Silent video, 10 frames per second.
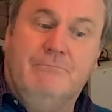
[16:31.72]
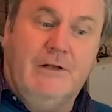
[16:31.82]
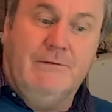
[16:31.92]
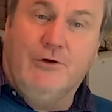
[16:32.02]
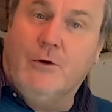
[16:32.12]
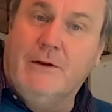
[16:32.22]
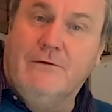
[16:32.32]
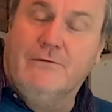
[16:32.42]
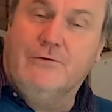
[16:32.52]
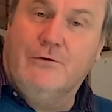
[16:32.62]
leave a
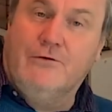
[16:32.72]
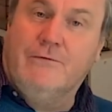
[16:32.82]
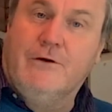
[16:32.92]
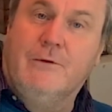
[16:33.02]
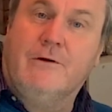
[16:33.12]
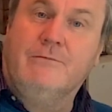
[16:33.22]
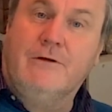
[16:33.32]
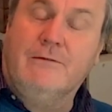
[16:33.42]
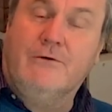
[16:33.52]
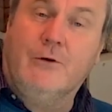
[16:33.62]
comment. Of course, you're very welcome
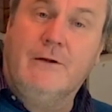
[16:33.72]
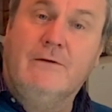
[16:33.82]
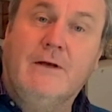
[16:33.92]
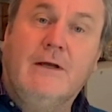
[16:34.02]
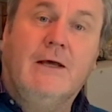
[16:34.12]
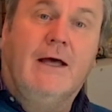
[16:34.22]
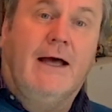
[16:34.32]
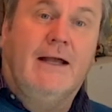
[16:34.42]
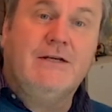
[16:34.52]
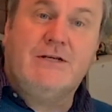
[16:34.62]
to leave a comment.
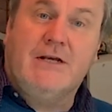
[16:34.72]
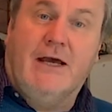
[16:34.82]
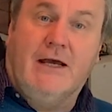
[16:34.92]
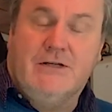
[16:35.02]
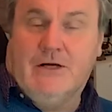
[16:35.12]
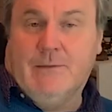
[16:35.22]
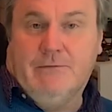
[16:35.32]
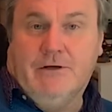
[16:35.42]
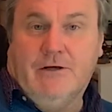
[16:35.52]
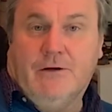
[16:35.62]
And share my
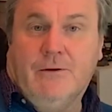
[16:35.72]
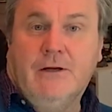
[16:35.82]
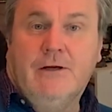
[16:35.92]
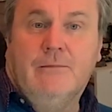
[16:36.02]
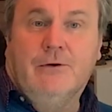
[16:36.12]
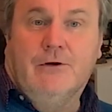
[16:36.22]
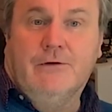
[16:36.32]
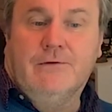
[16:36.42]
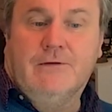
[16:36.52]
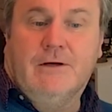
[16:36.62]
video
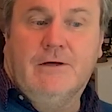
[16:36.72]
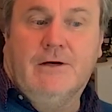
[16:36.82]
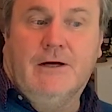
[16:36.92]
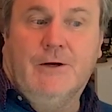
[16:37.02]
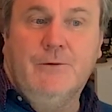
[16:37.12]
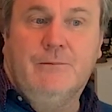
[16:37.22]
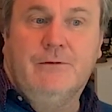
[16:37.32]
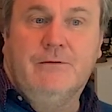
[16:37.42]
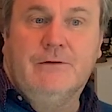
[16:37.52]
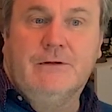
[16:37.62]
because I hope
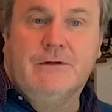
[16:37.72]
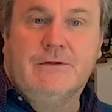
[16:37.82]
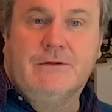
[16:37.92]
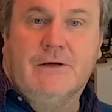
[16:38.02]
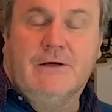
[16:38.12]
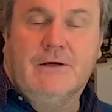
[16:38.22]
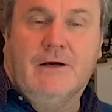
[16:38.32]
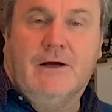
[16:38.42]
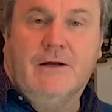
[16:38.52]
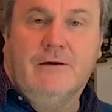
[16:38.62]
that
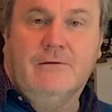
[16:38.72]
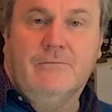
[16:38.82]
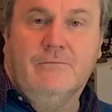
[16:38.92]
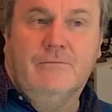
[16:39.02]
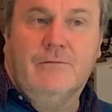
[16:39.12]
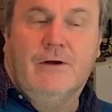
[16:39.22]
I can